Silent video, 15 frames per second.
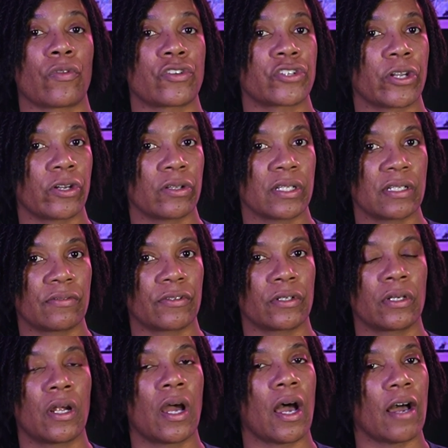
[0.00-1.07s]
the shutter
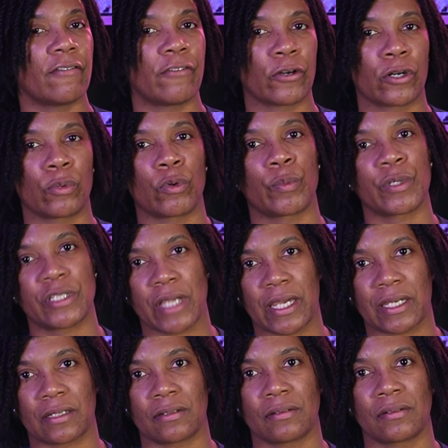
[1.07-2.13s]
lever, a photo will be
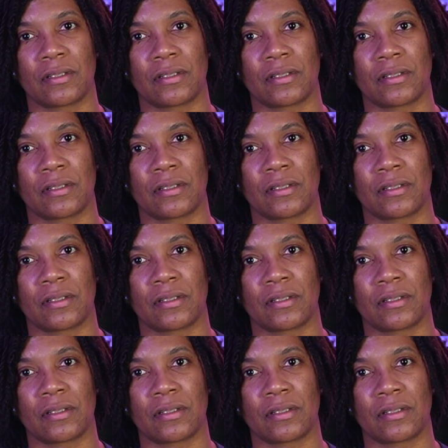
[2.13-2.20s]
taken.